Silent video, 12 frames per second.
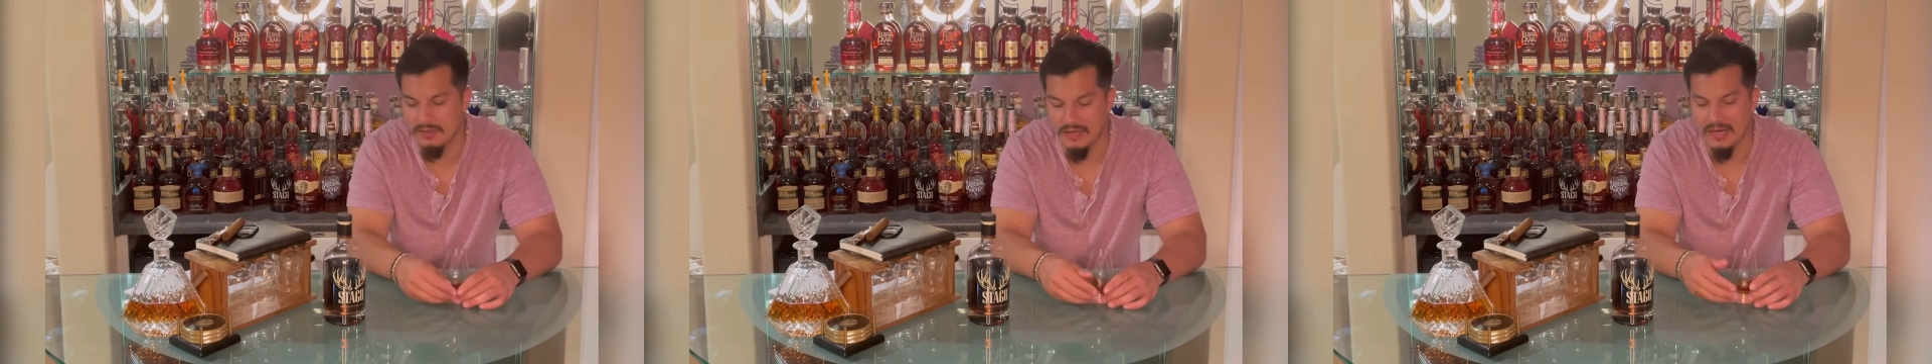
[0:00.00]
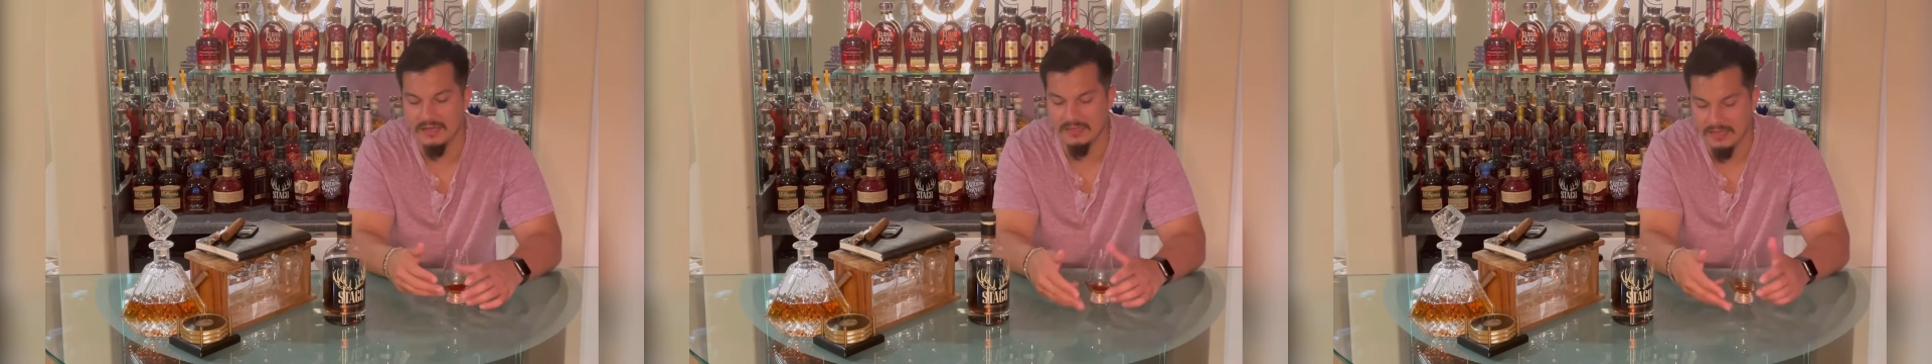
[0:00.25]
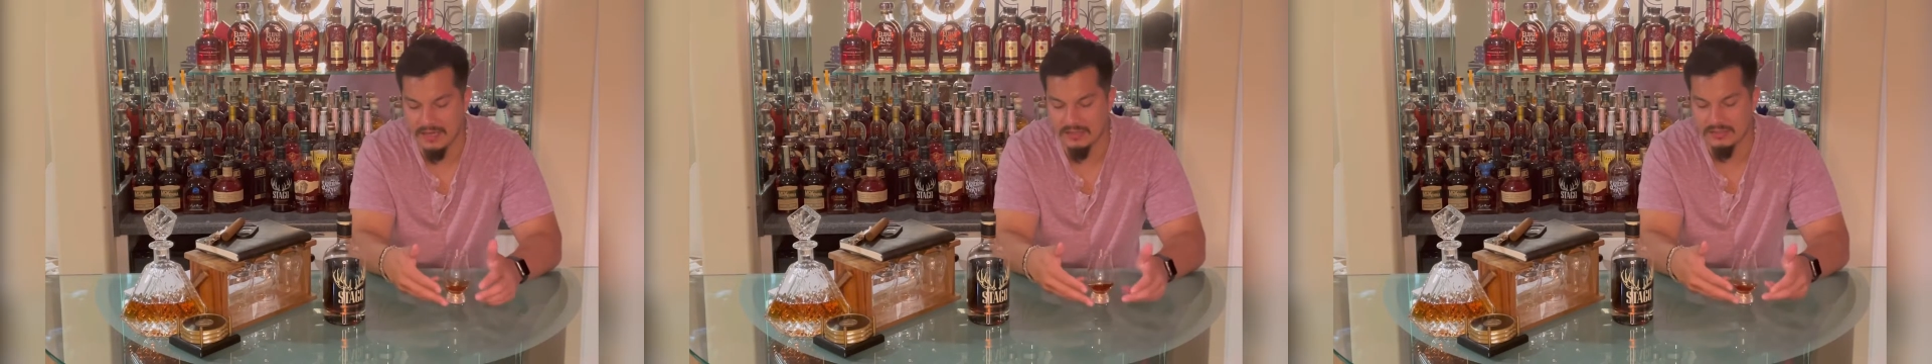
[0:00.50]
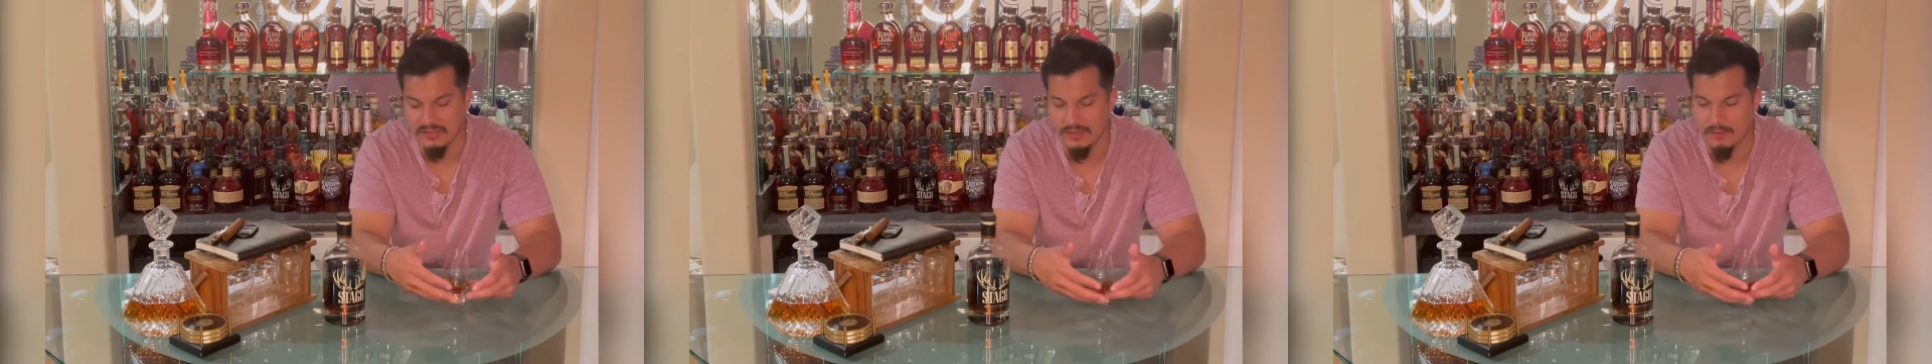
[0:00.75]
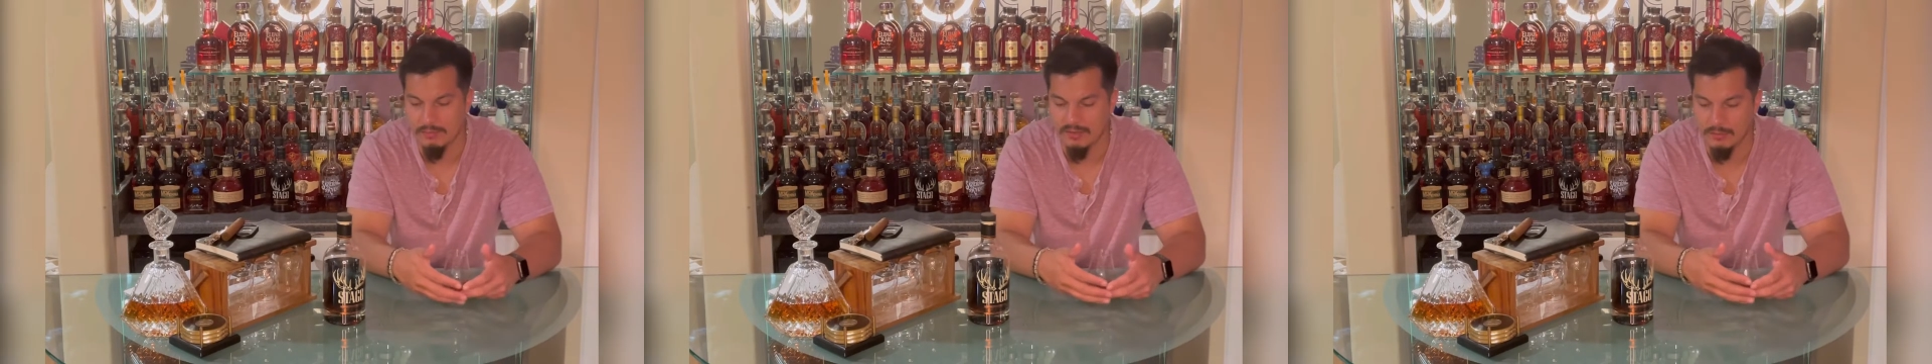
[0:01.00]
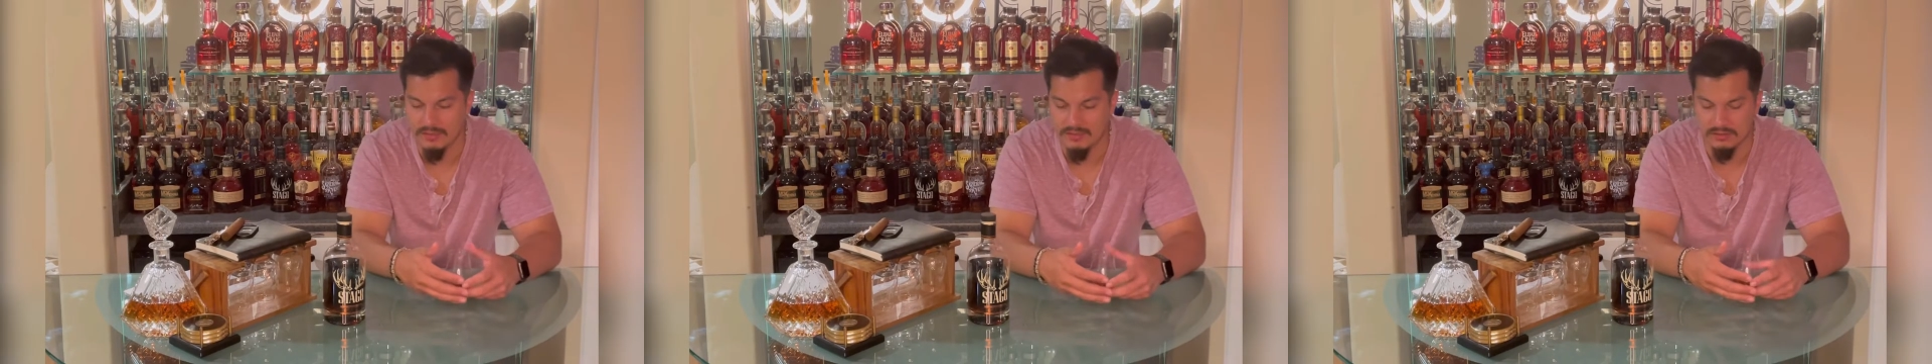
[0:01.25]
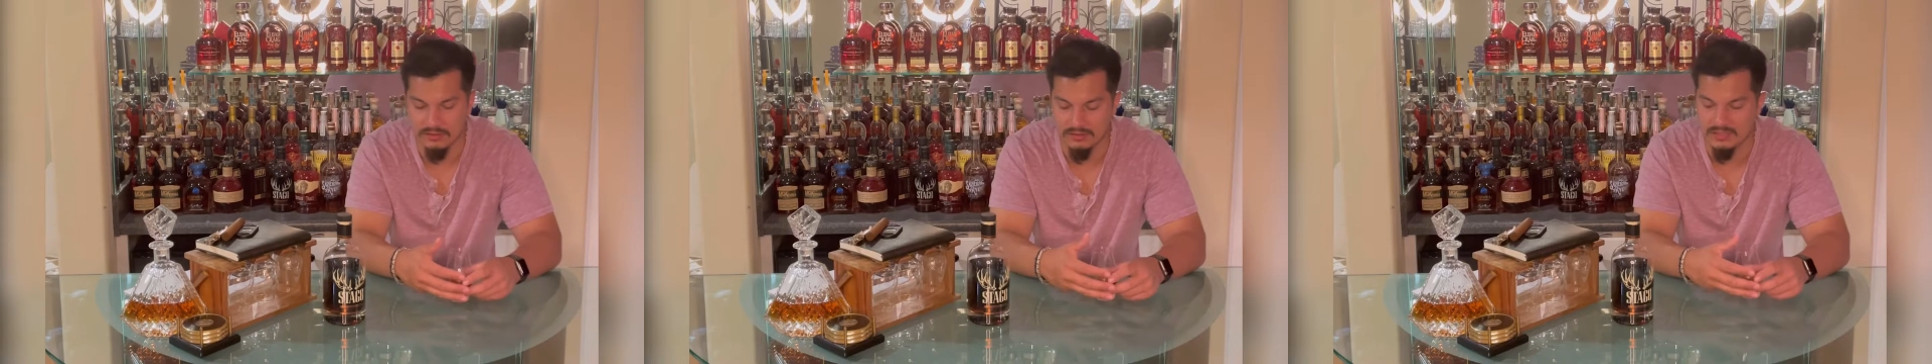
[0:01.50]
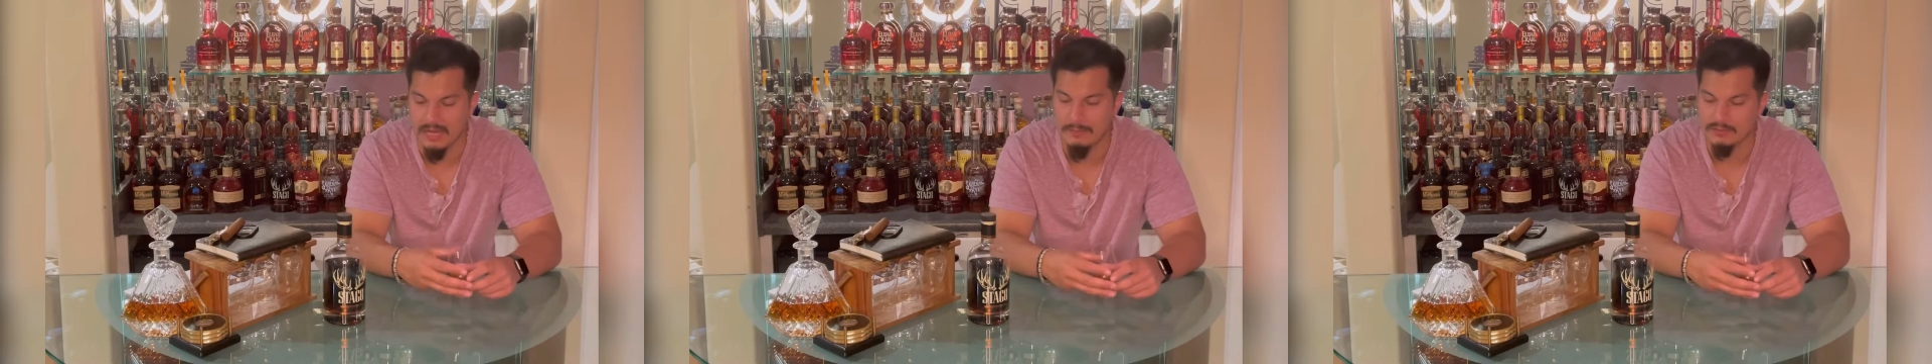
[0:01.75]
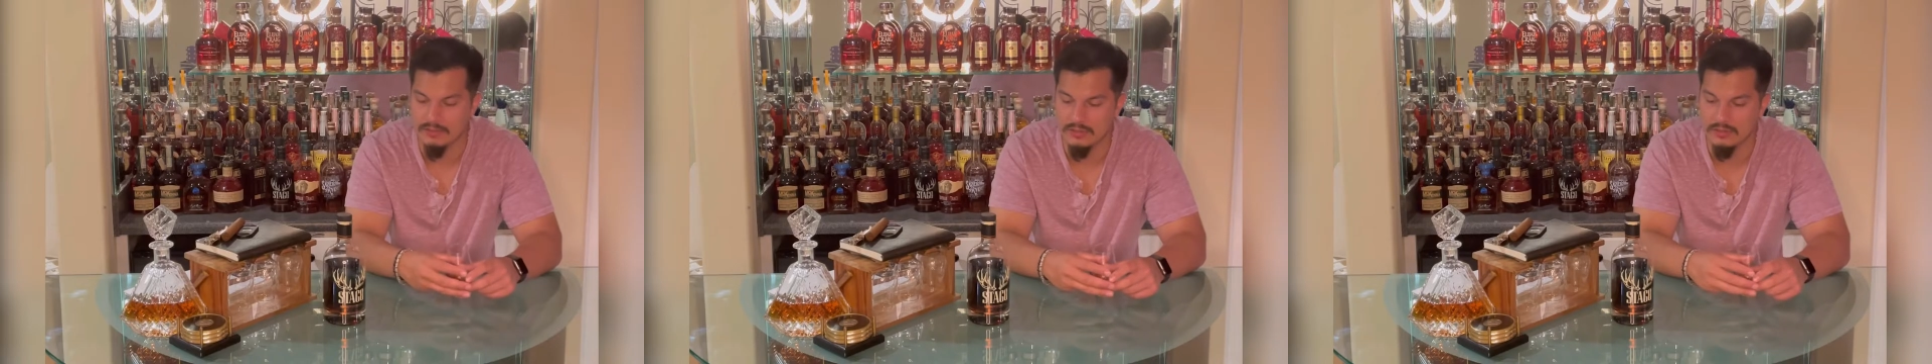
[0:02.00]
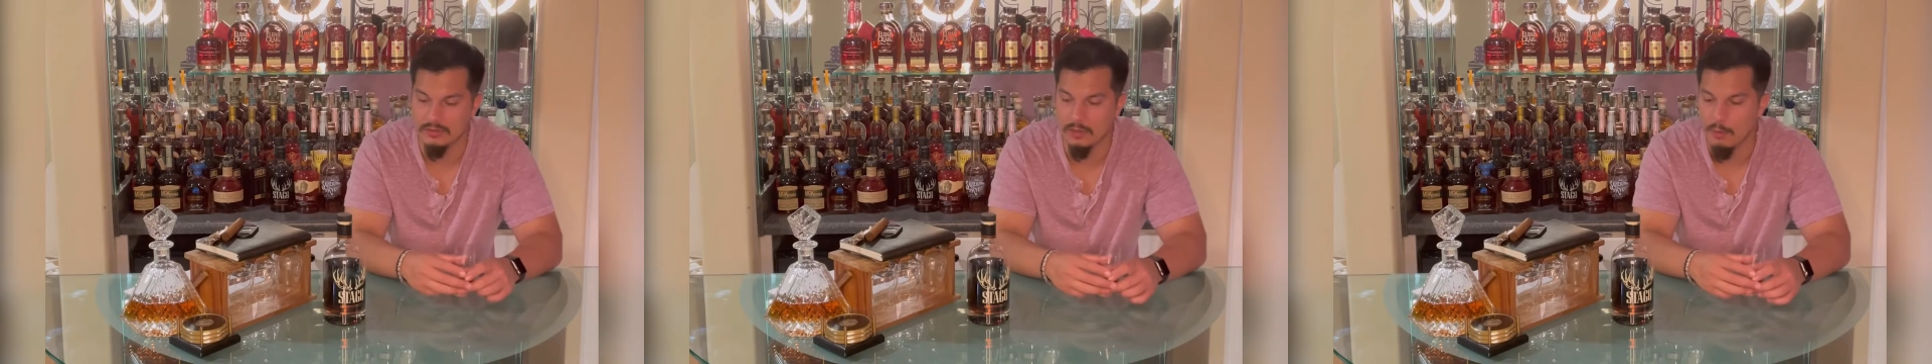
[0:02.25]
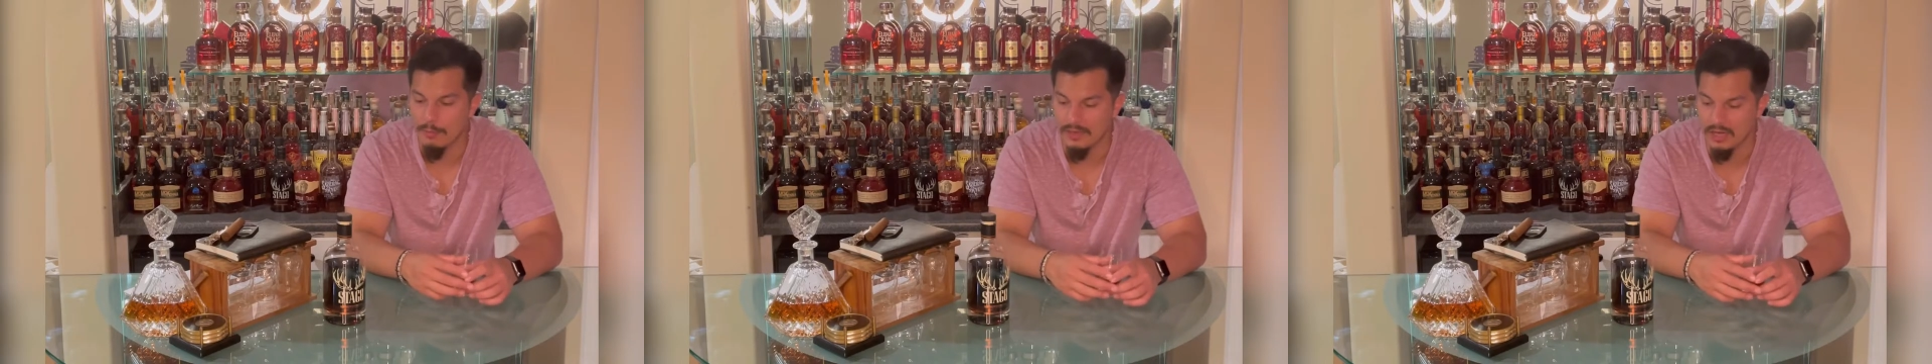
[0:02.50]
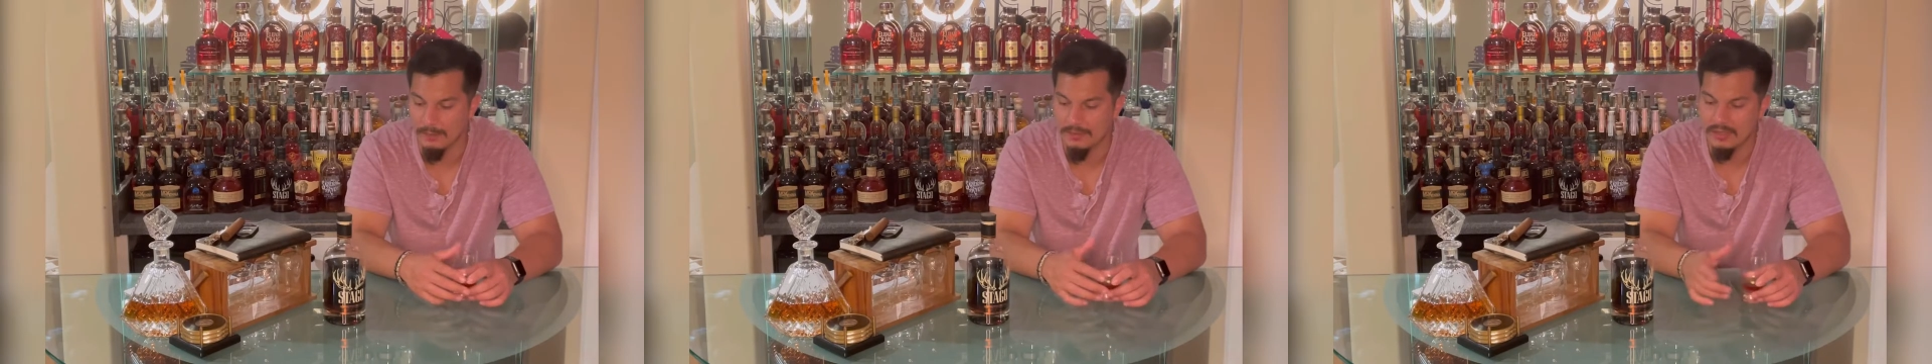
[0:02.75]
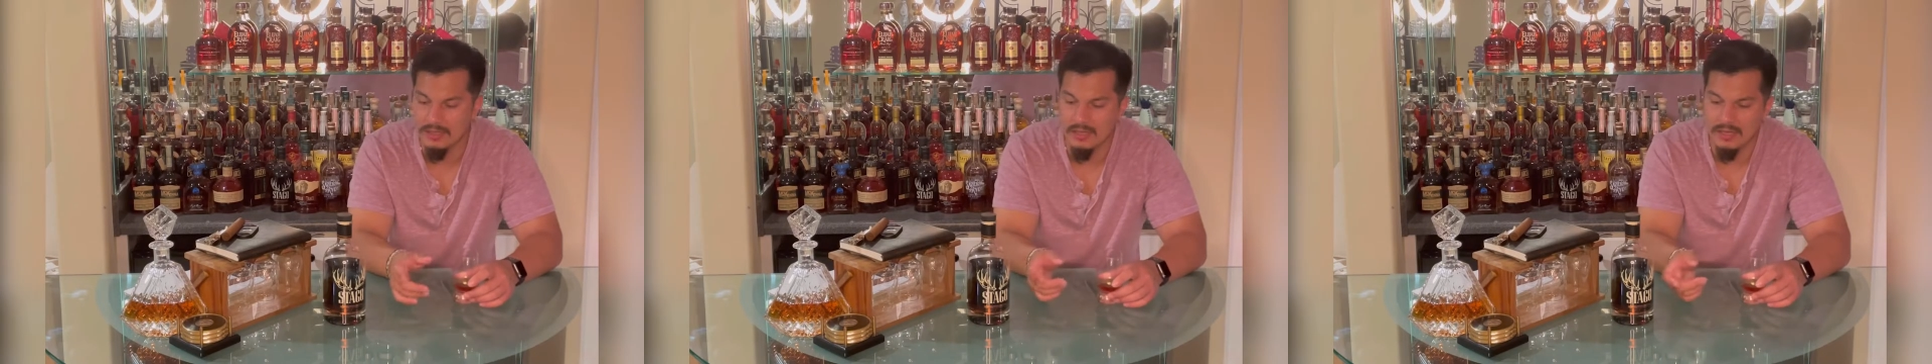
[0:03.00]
high age-stated bourbons a little time to open up.